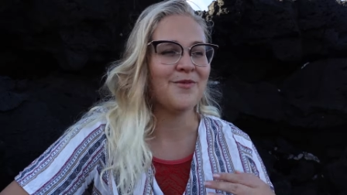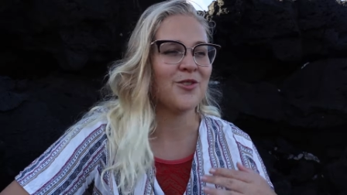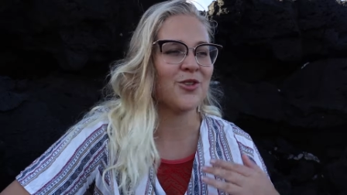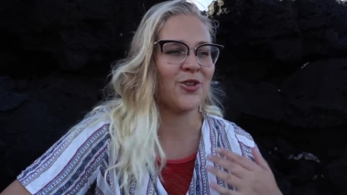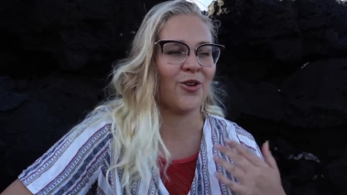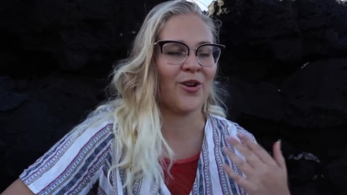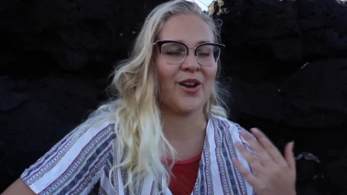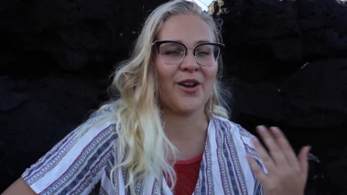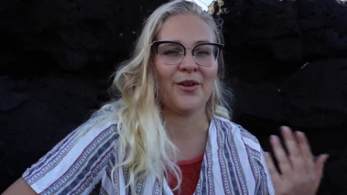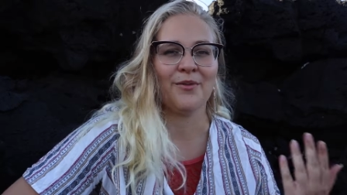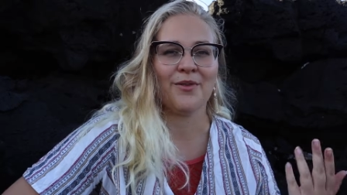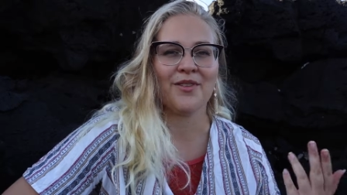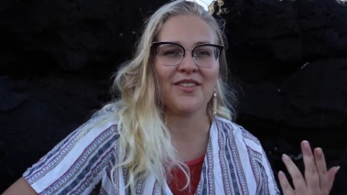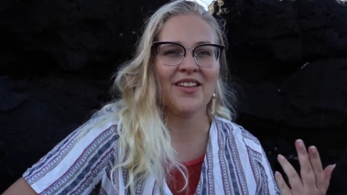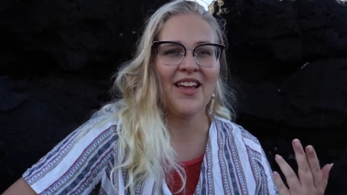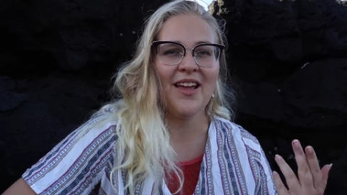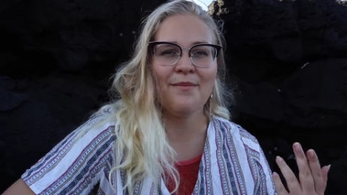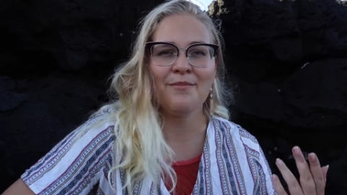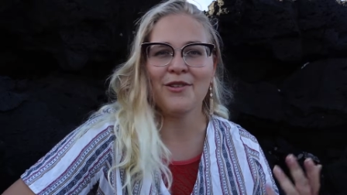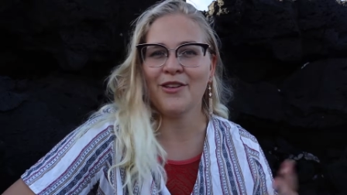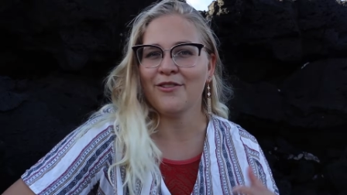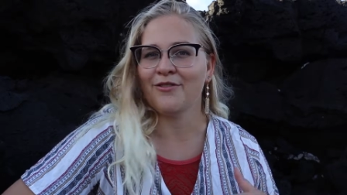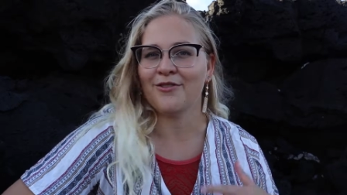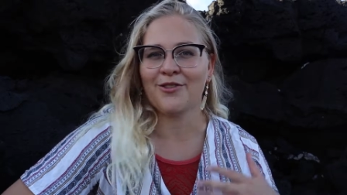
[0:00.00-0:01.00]
joking with
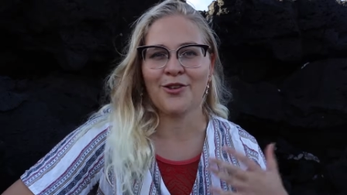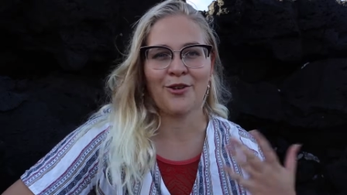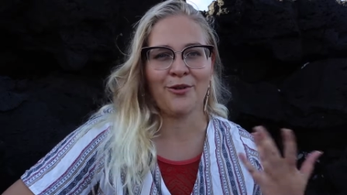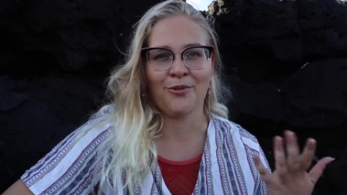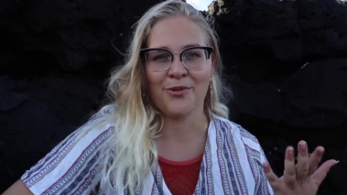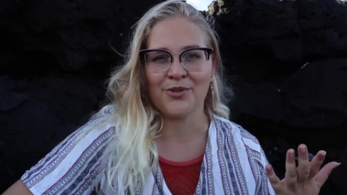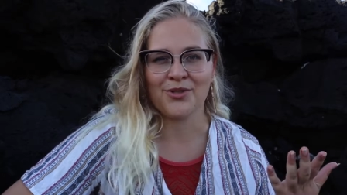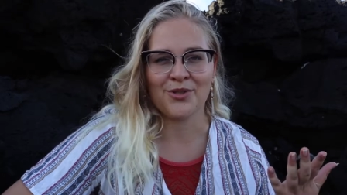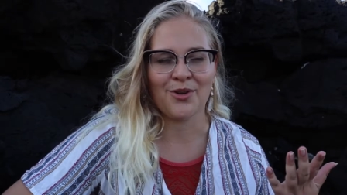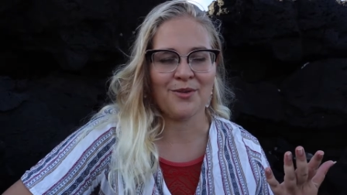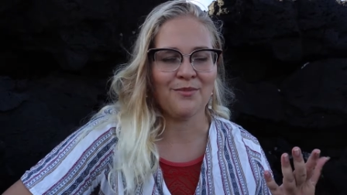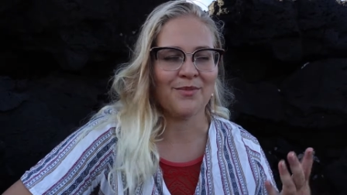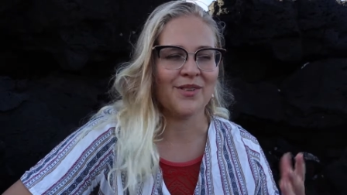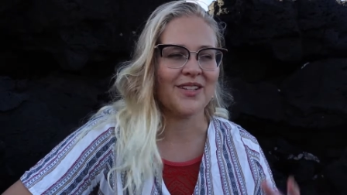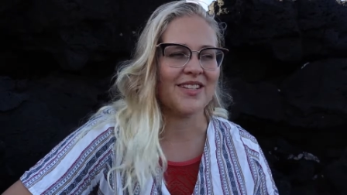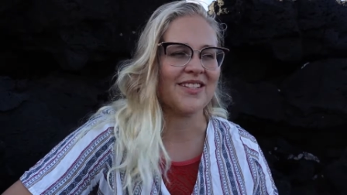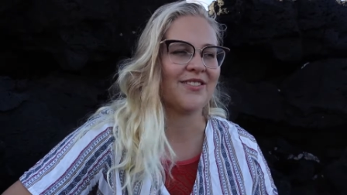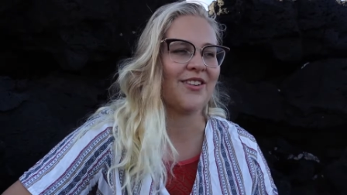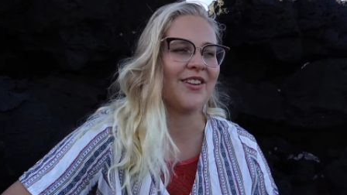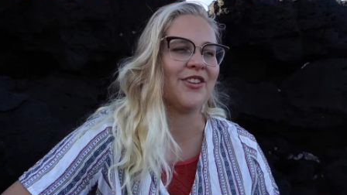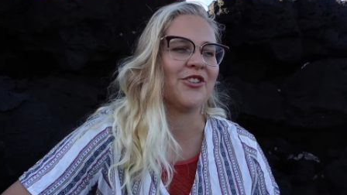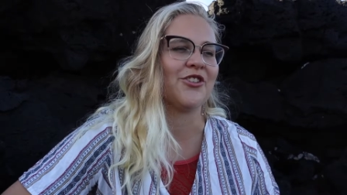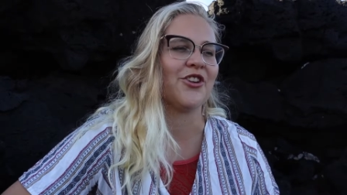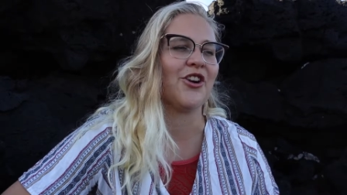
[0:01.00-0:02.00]
him, even though he was a complete
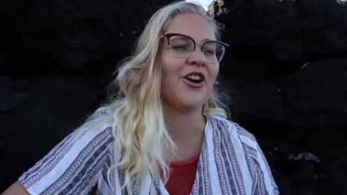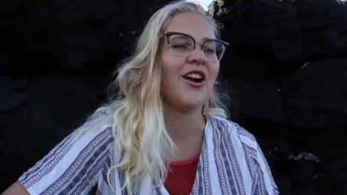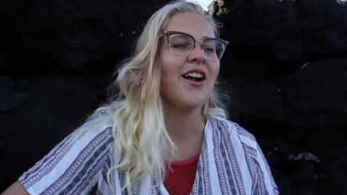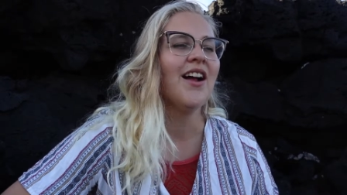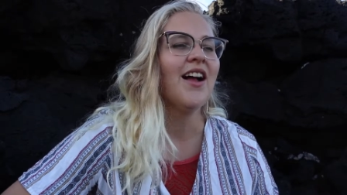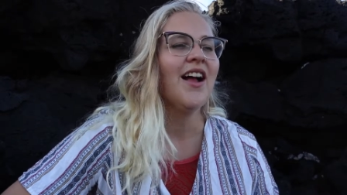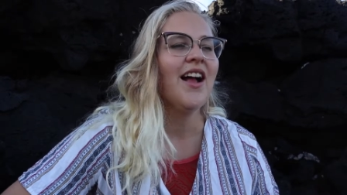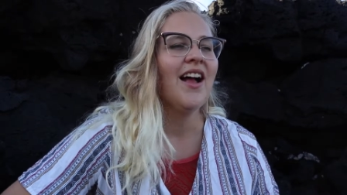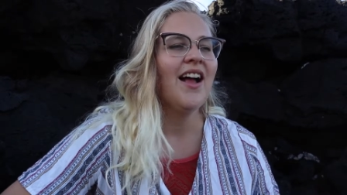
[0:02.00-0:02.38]
stranger,